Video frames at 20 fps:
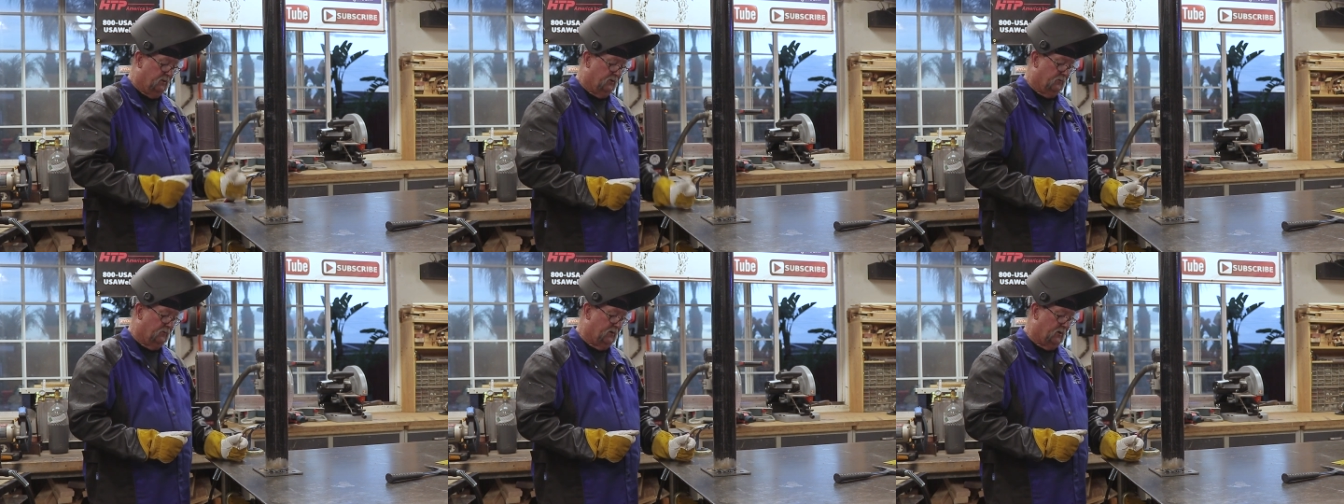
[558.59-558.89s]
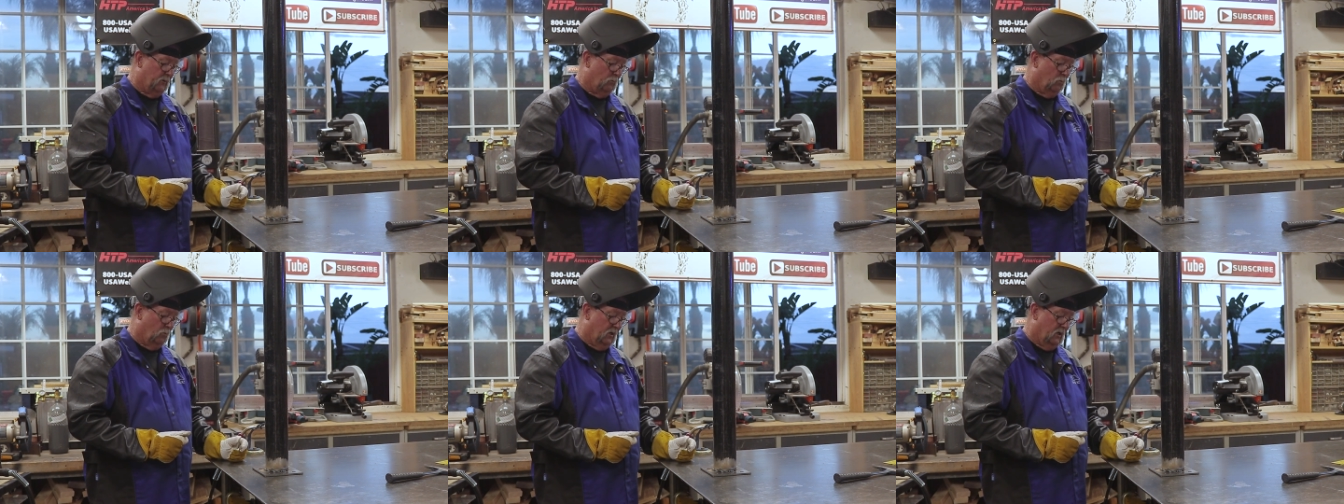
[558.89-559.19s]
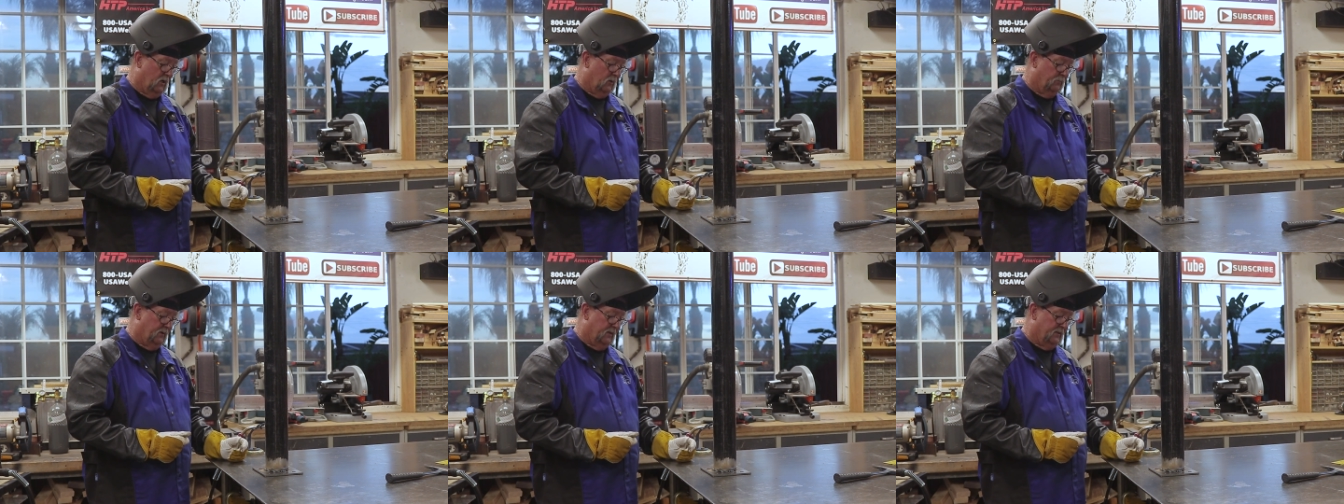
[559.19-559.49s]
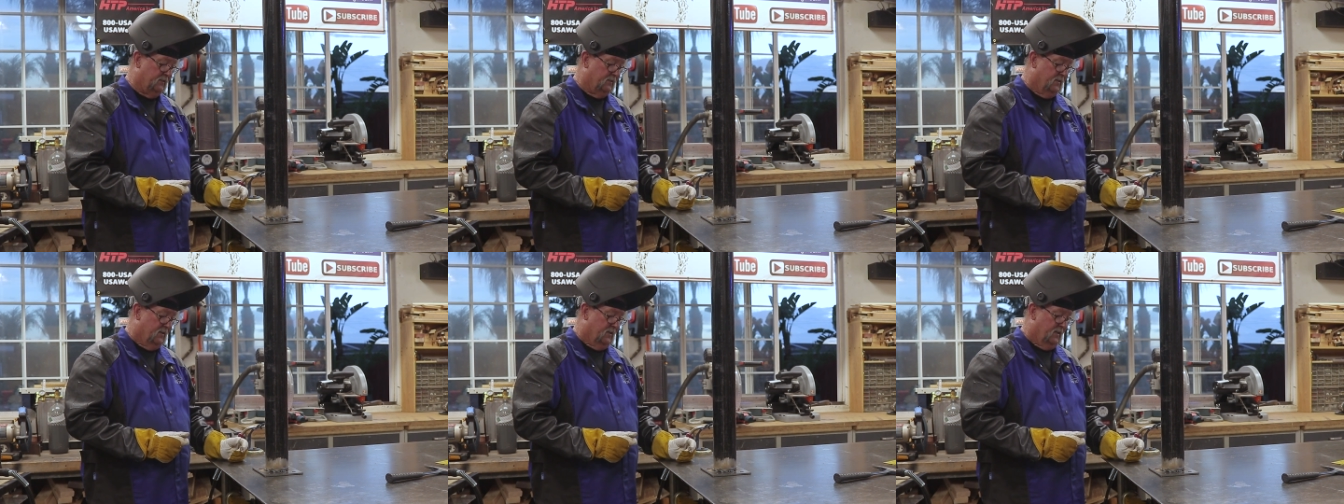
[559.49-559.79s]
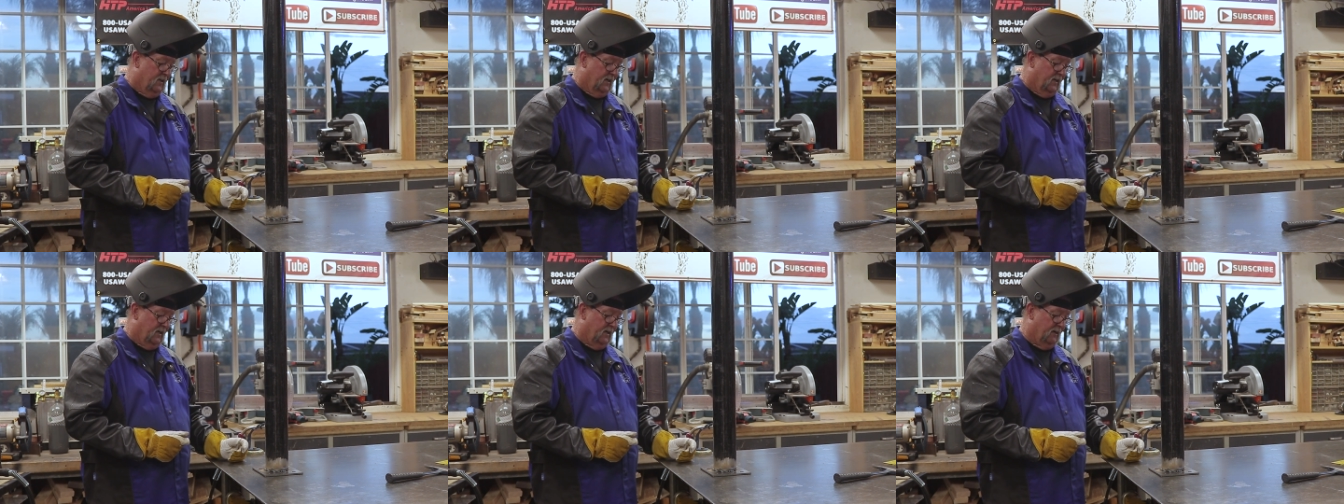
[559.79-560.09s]
penetrated weld, but
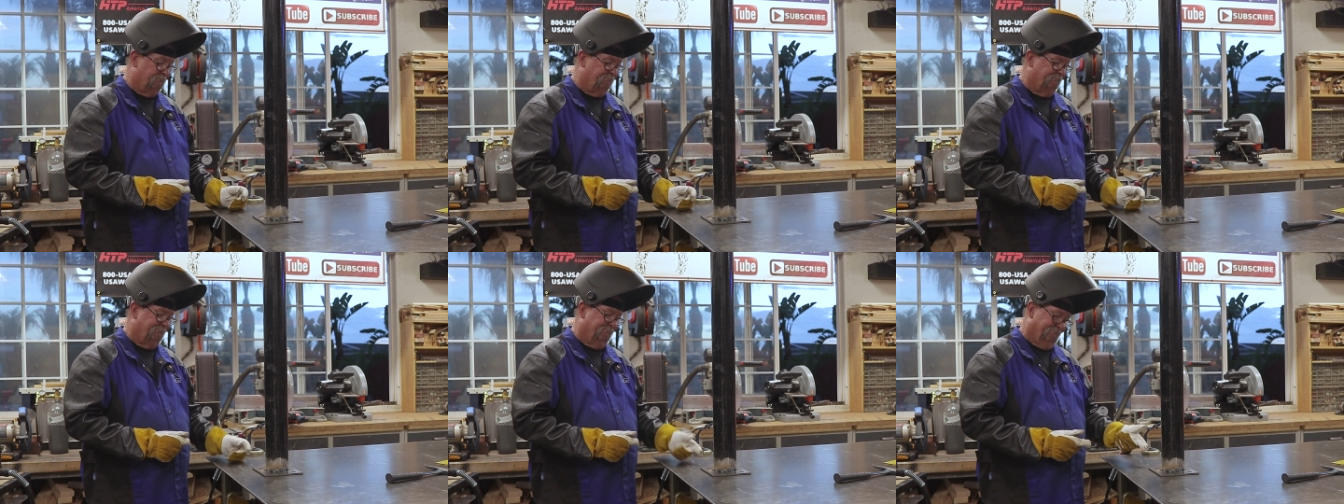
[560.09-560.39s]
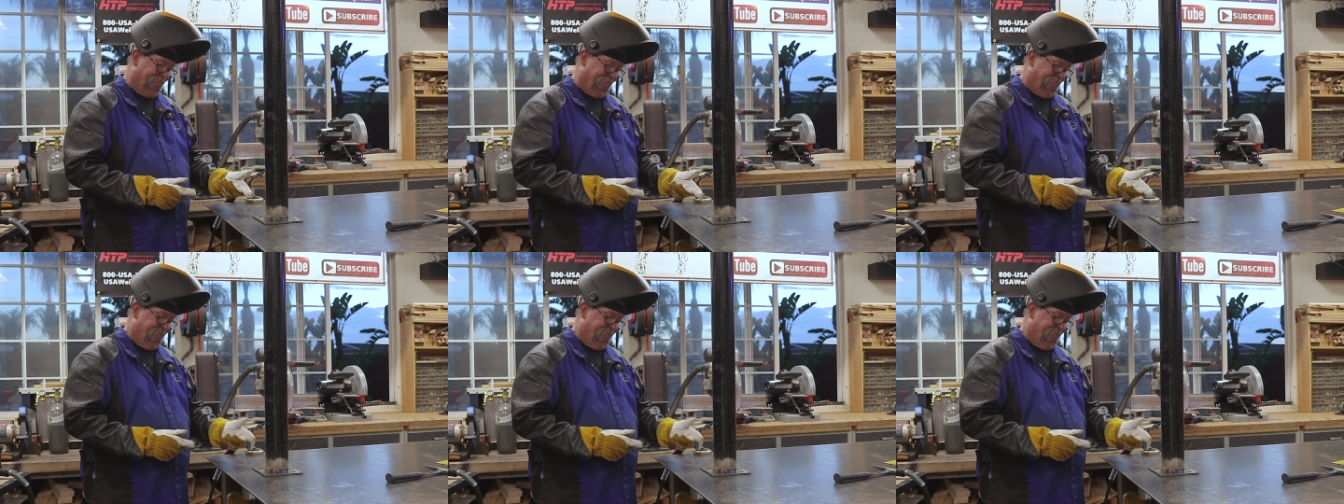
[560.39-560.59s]
um,